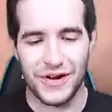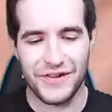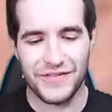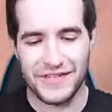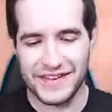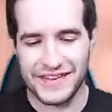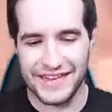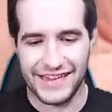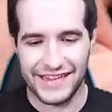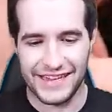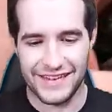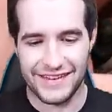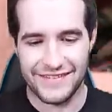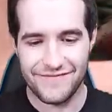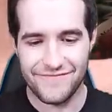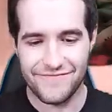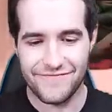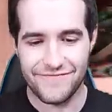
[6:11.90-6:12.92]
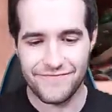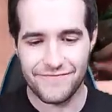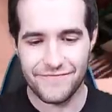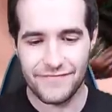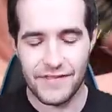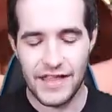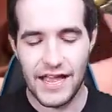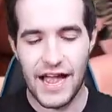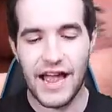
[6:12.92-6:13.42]
Rare, we take it.
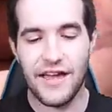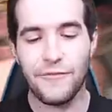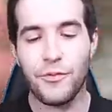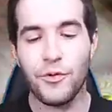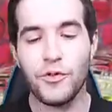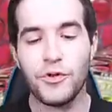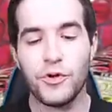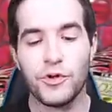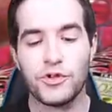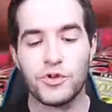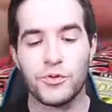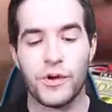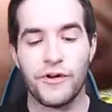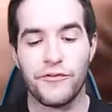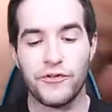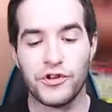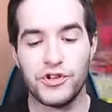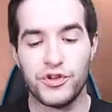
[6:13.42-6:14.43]
I've pulled the Ultra Rare for